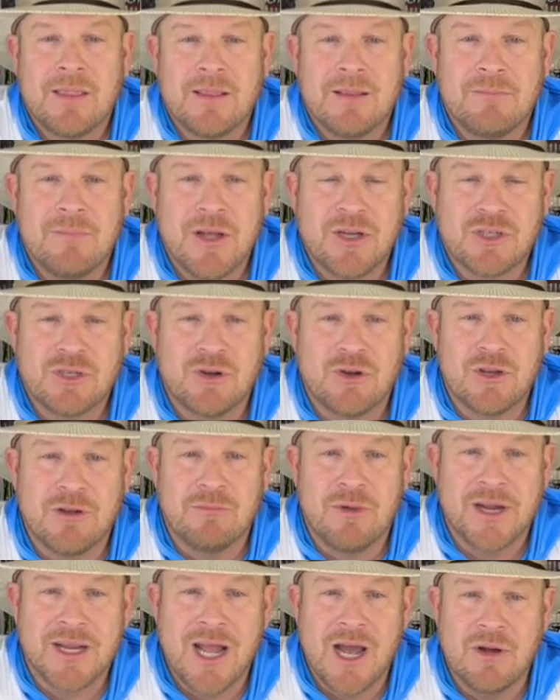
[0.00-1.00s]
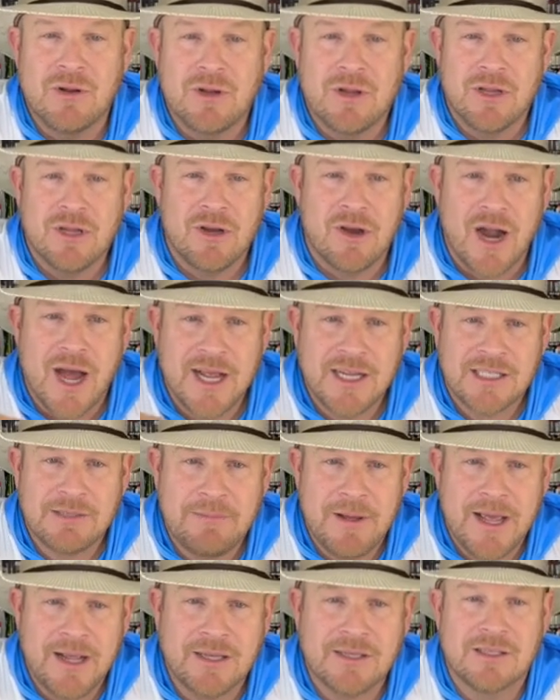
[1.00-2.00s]
Make sure you bring out your ice
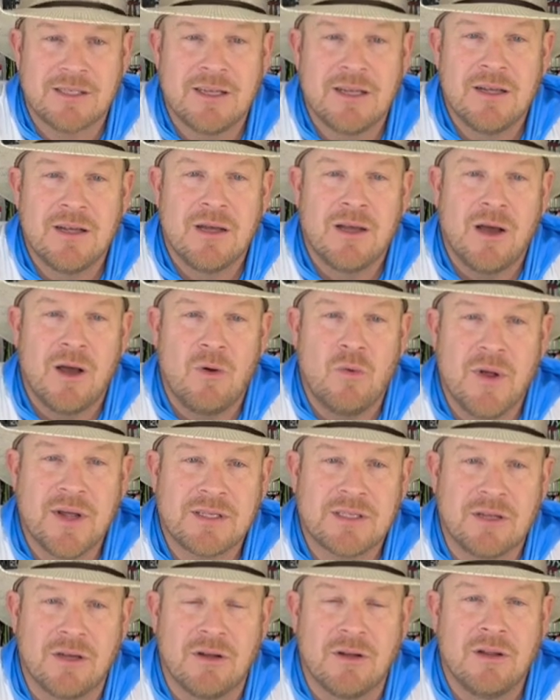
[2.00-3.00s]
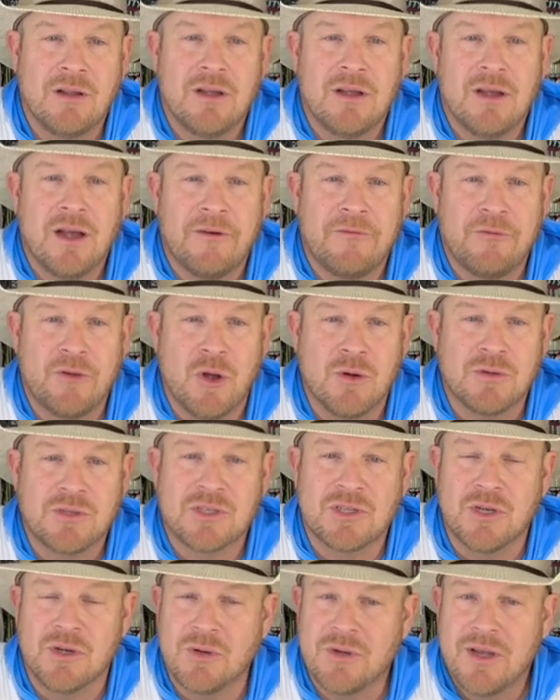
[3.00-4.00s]
picks, a whistle, a float
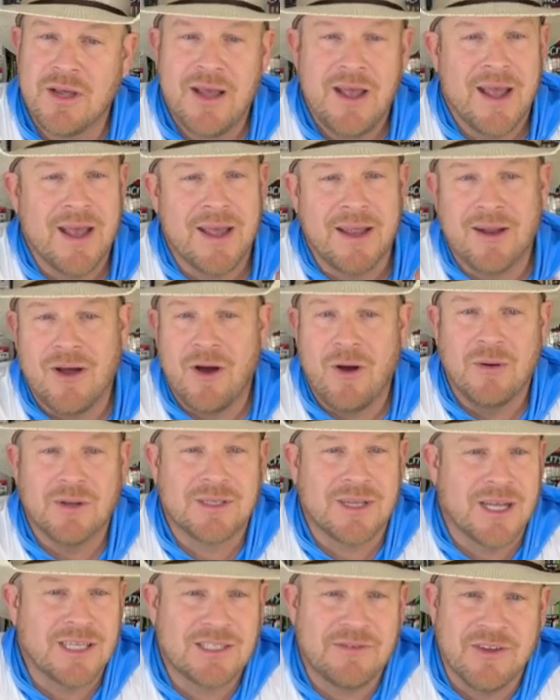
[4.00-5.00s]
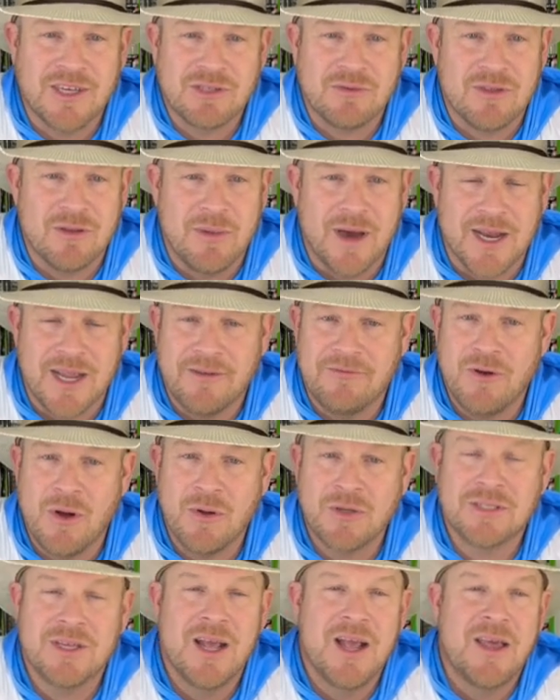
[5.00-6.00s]
suit, and always ice fish with a buddy.
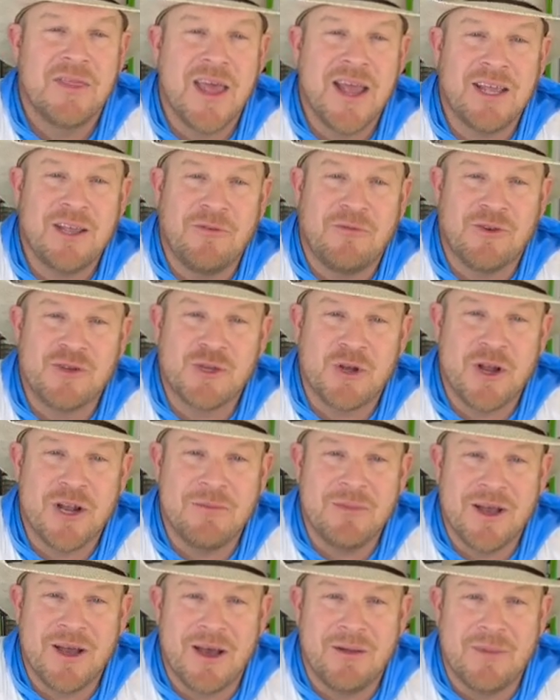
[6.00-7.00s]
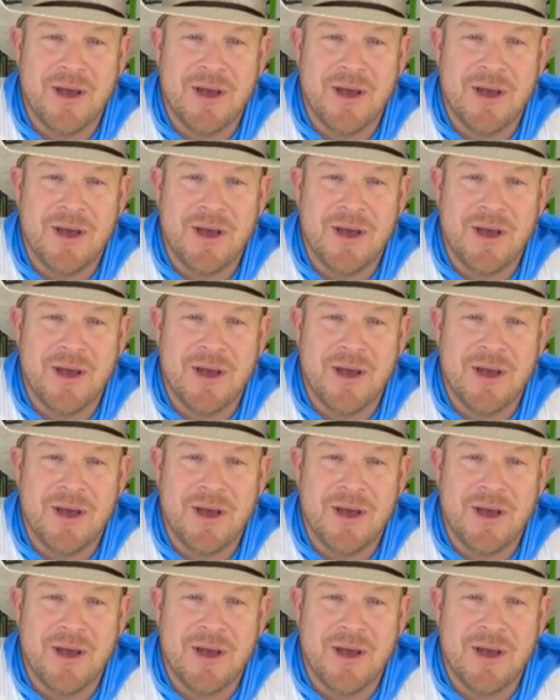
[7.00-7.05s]
Folks, thank you for joining me on